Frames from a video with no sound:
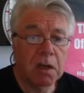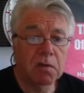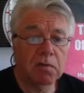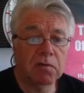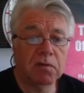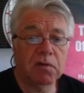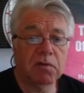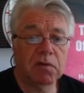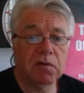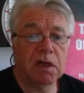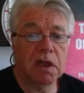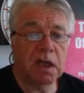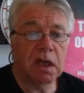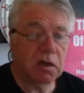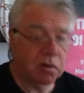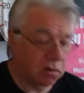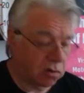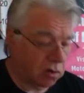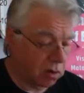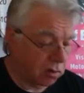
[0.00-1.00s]
50
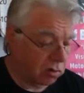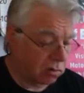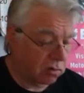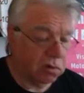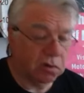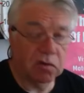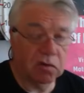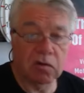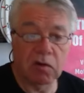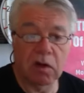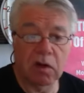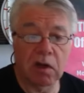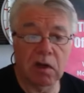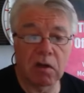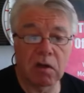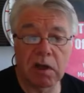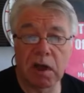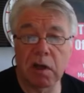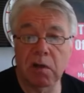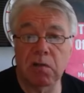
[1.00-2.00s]
e-scooters
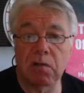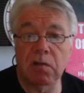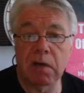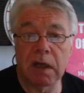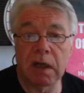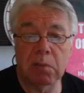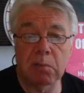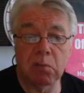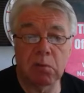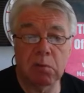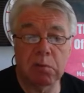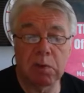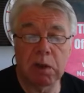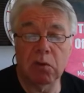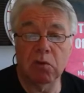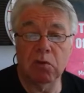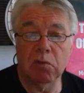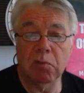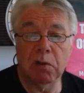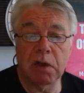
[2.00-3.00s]
are now available in
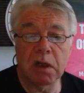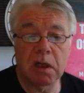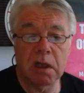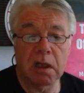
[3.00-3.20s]
Middlesbrough.